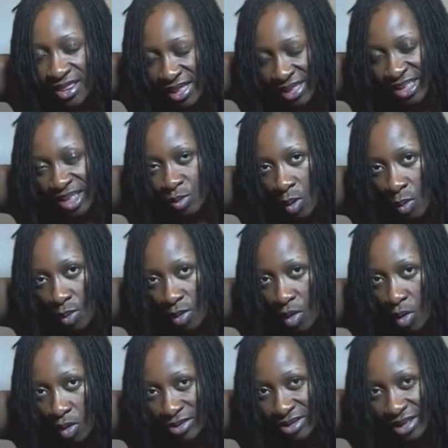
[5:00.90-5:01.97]
this is what will
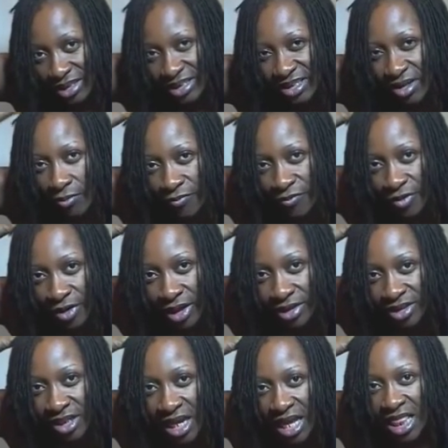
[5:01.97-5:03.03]
cause the
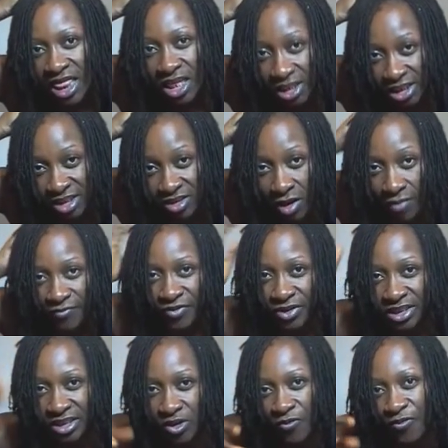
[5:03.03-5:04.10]
discomfort. The
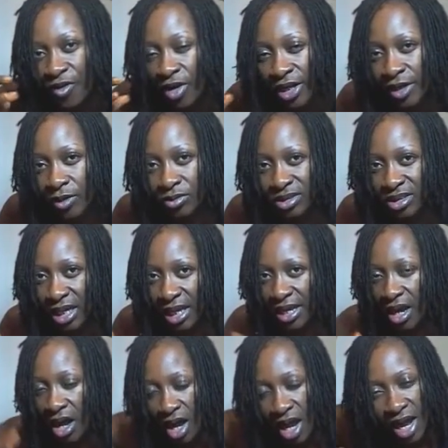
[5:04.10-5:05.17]
discomfort is your follicle
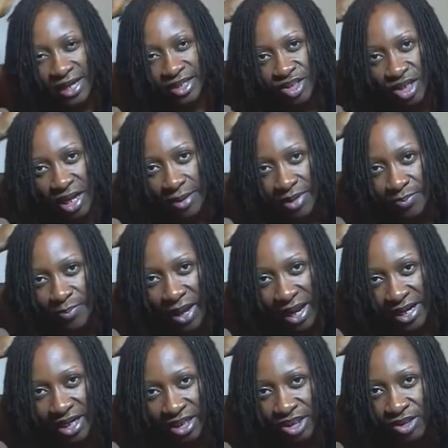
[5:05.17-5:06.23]
saying, I, I actually am in
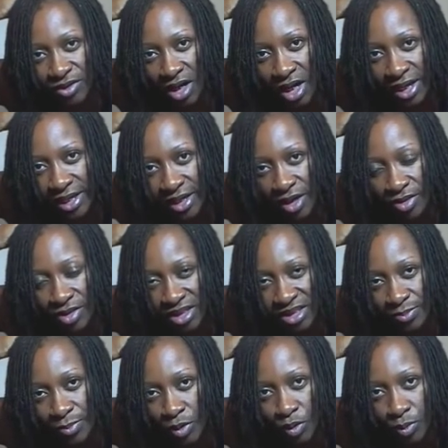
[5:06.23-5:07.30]
pain, I don't like
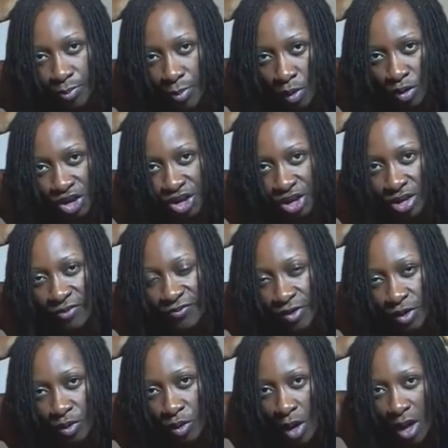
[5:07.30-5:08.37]
this mo motion of
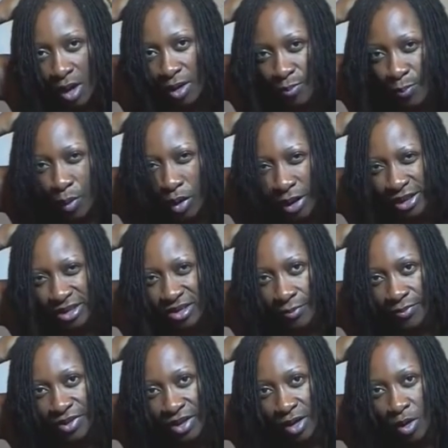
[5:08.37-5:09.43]
you pulling
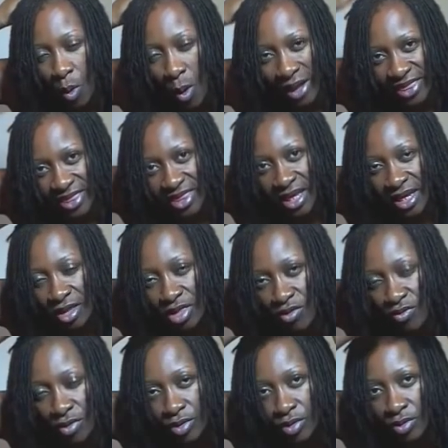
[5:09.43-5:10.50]
something quite thick
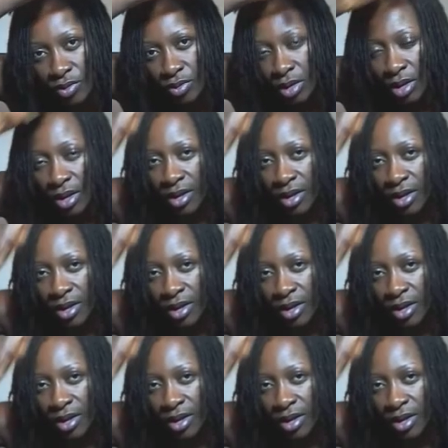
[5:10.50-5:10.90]
through